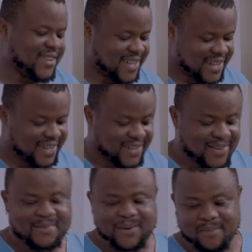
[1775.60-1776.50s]
Okay,
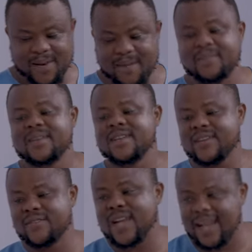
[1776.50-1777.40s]
no problem.
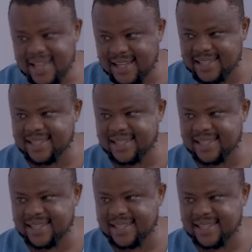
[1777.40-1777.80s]
Even at that,